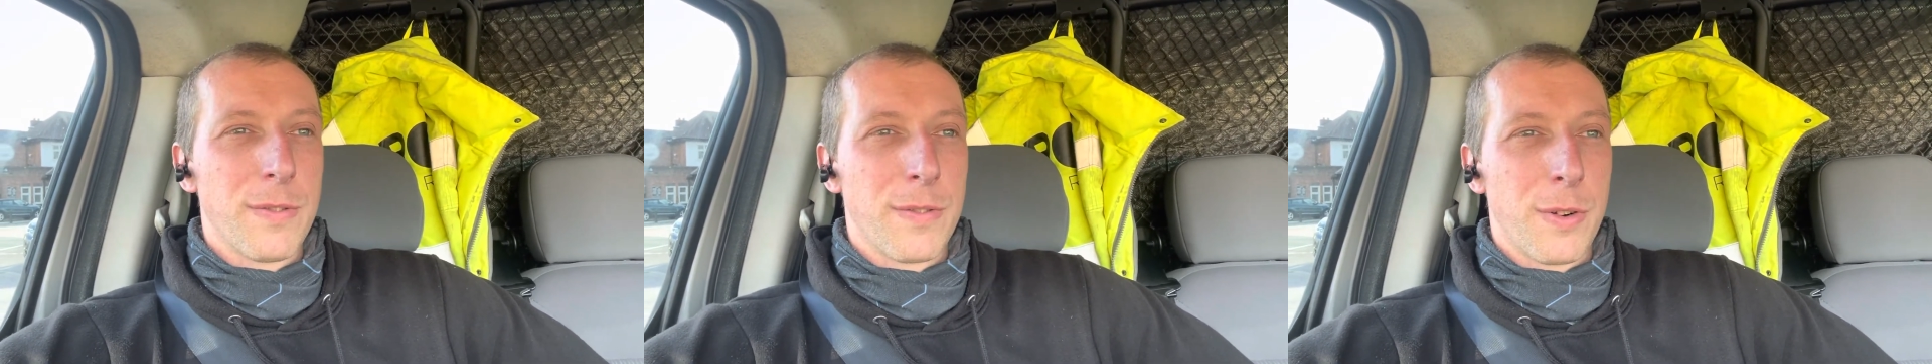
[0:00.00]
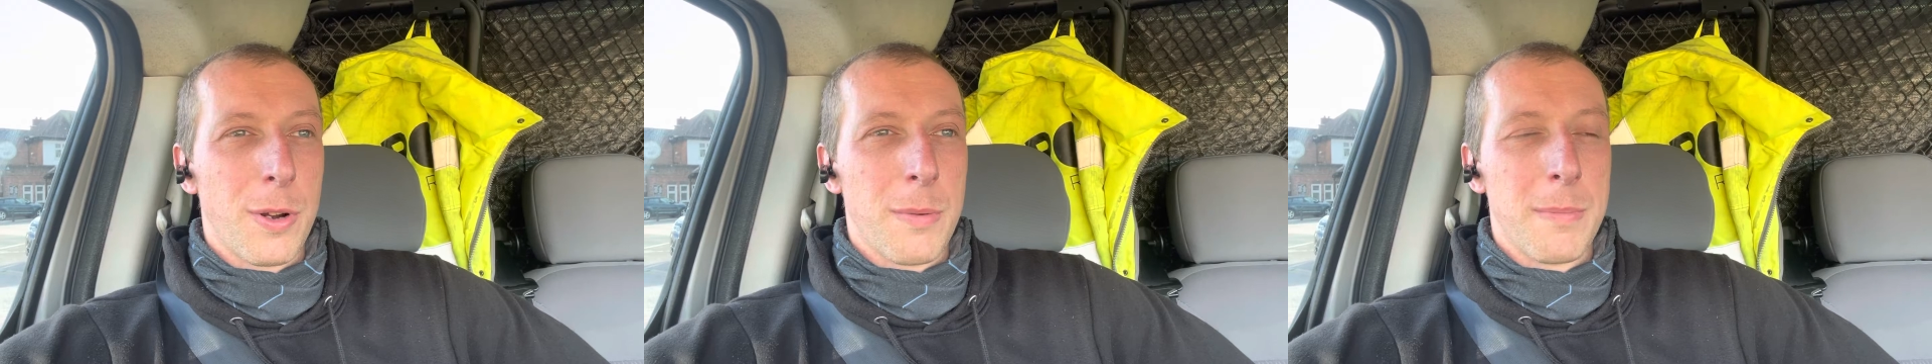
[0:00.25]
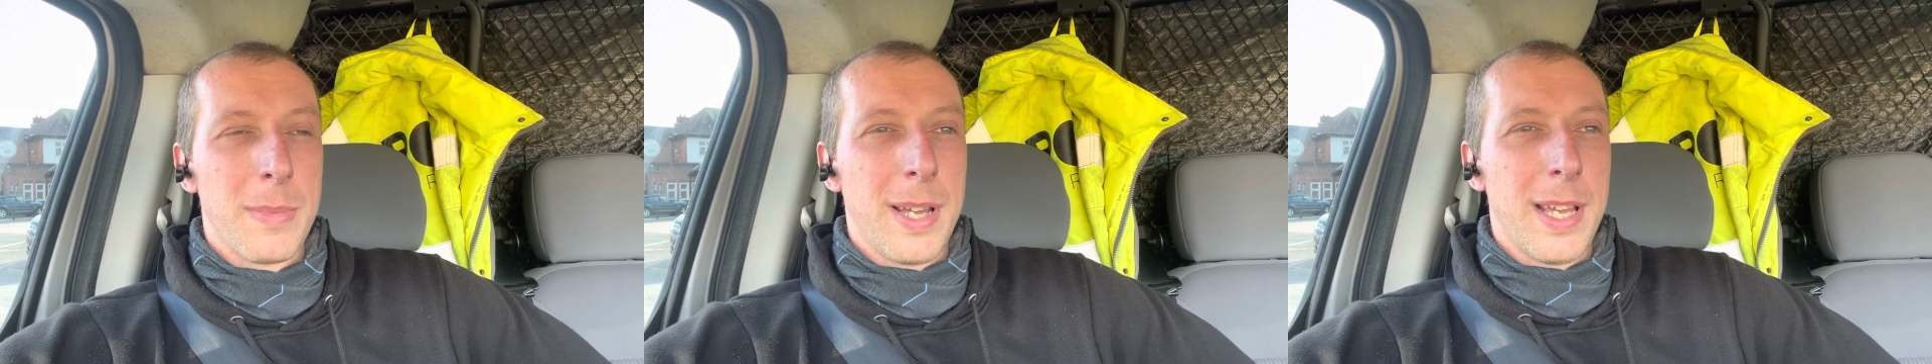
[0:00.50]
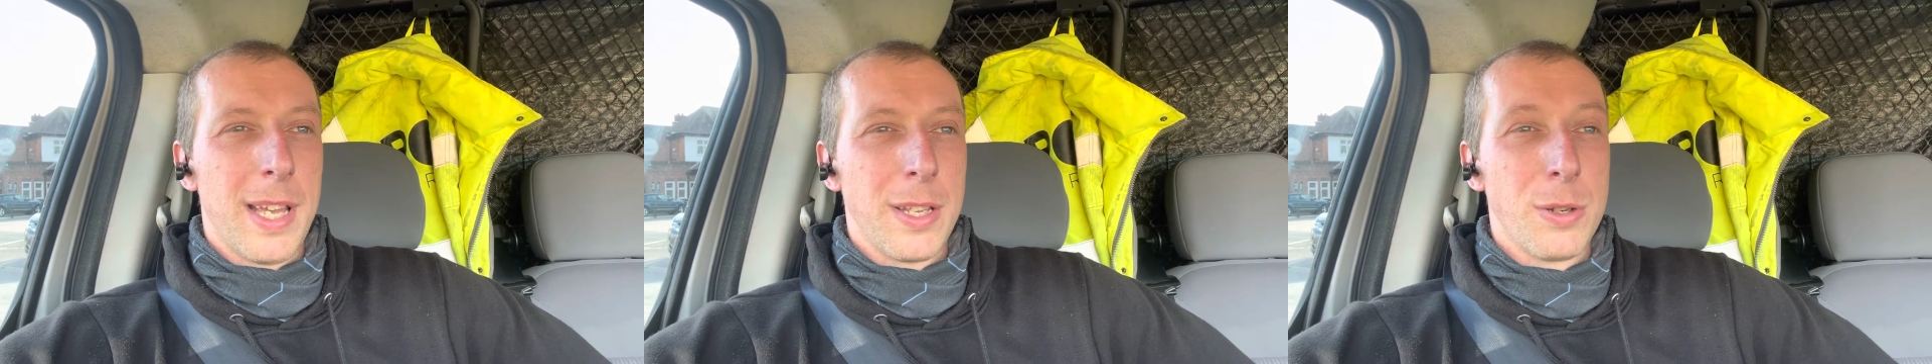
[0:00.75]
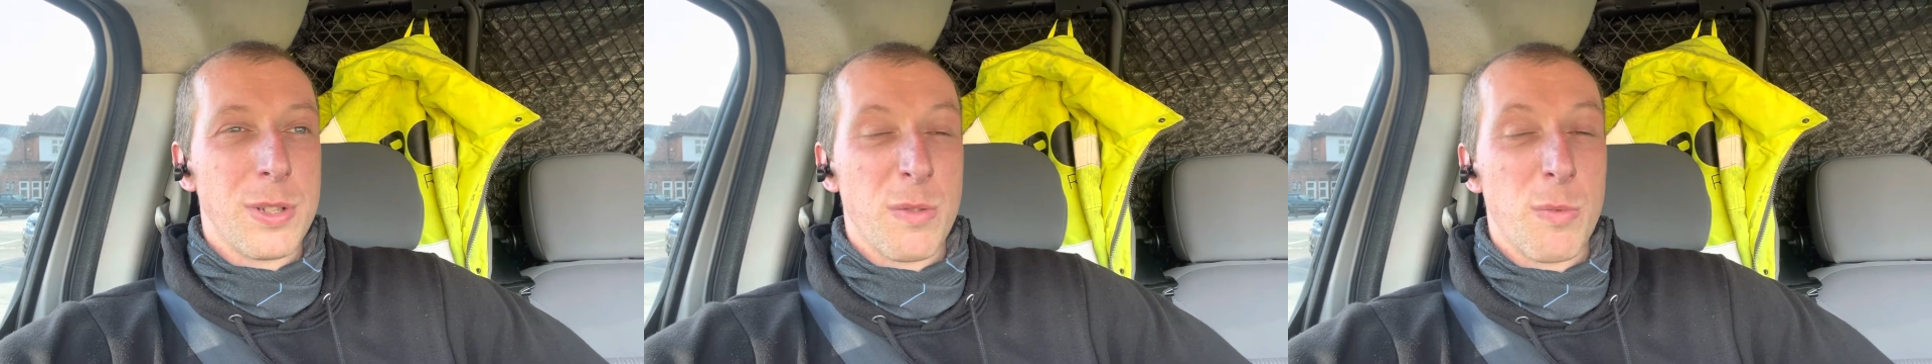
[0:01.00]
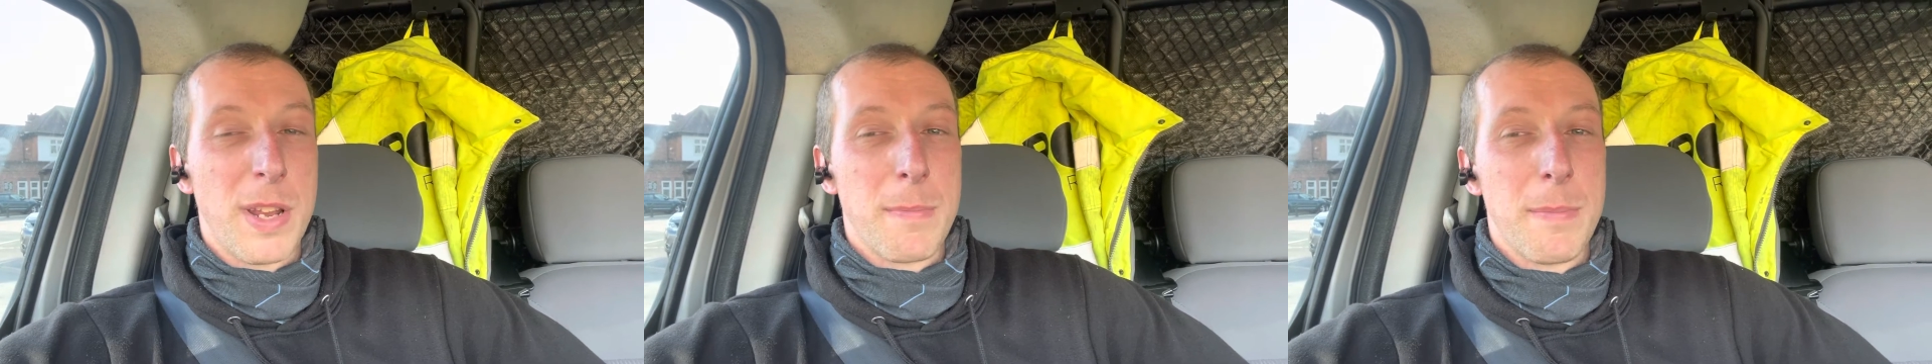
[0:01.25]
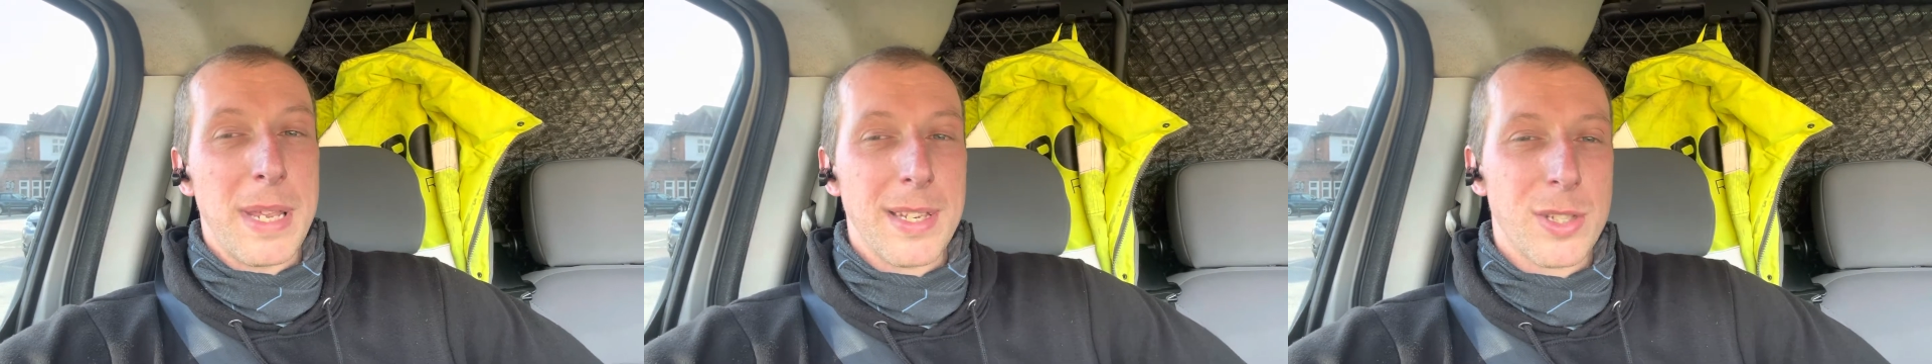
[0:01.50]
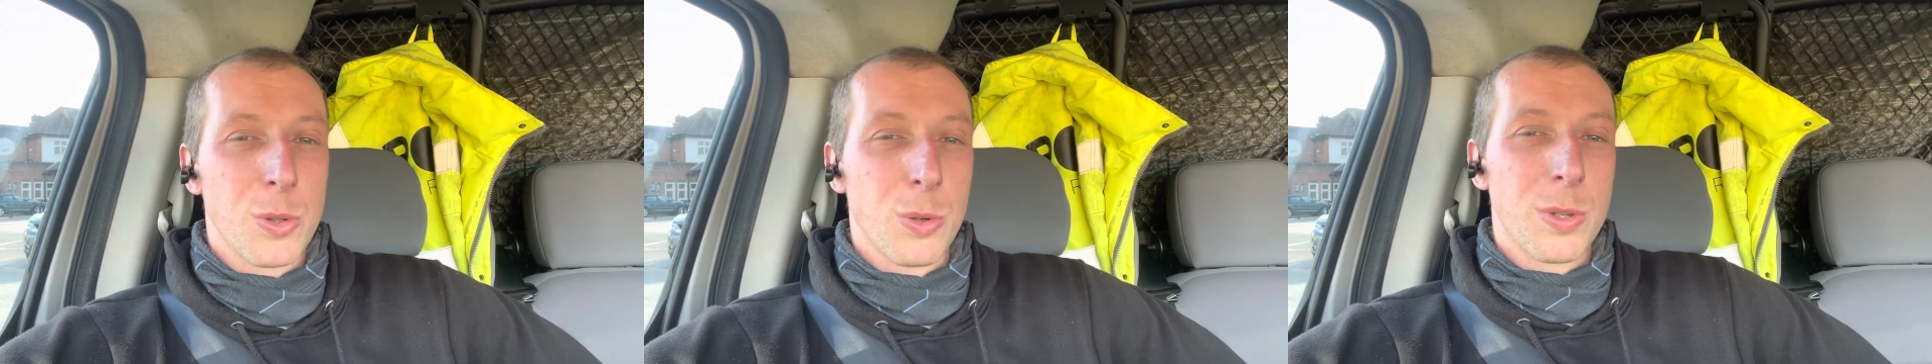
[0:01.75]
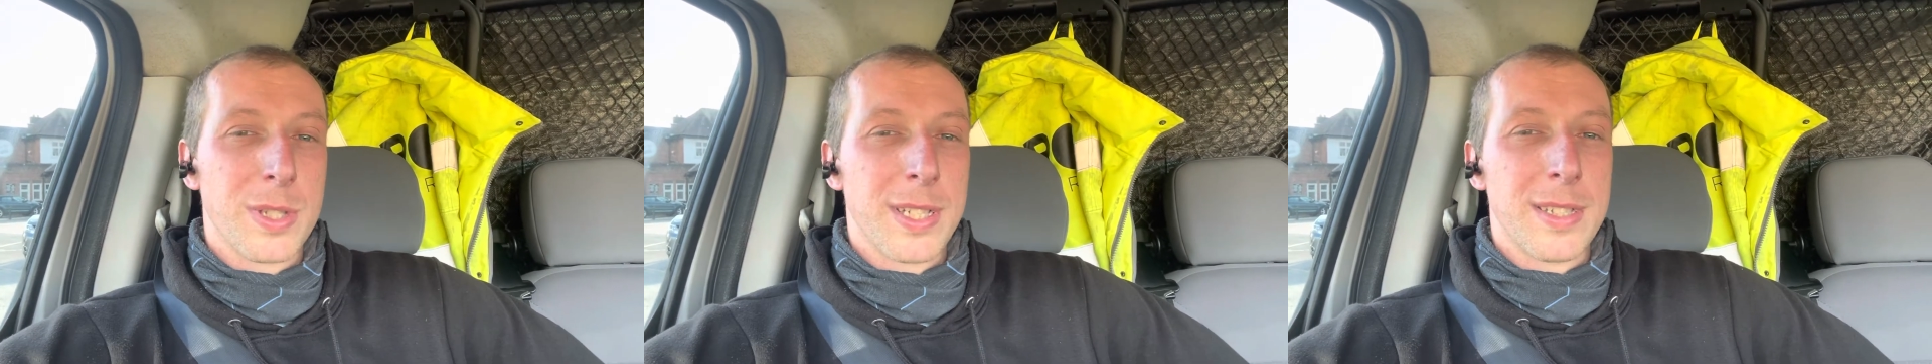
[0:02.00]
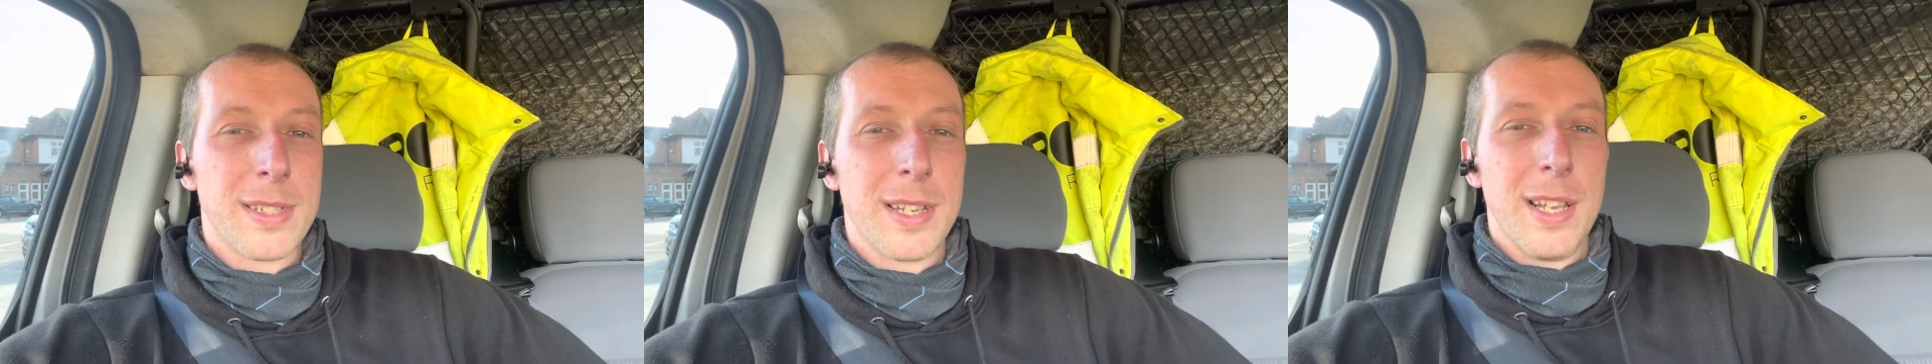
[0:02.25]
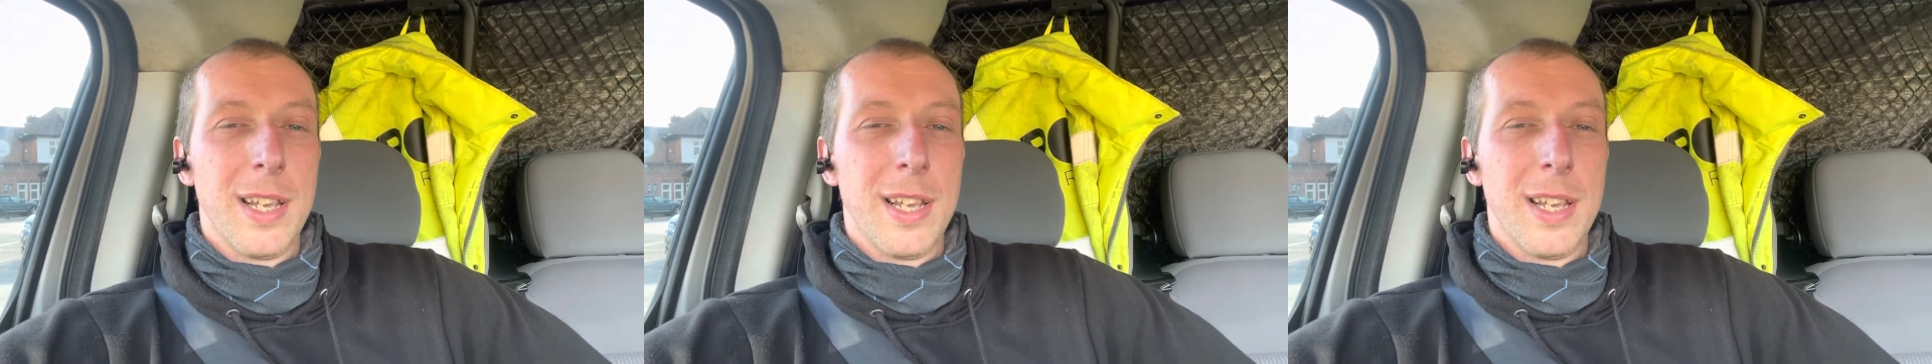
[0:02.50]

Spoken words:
from usually red meat sources,